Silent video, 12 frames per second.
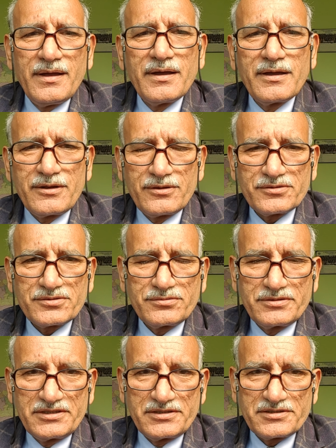Hello
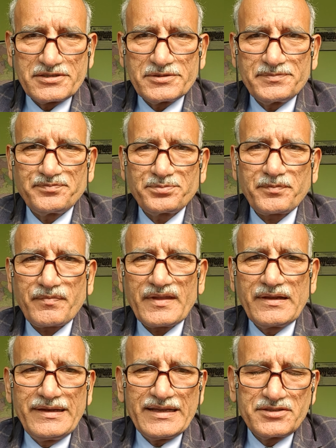students,
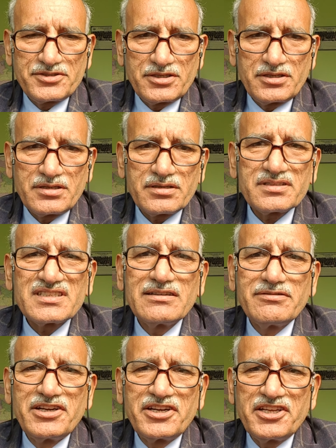lecture
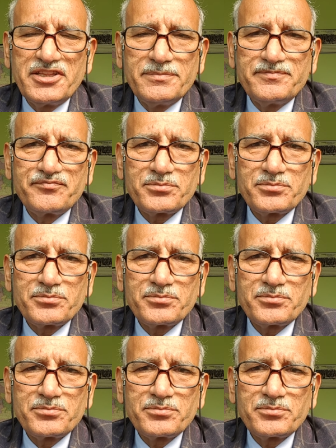17.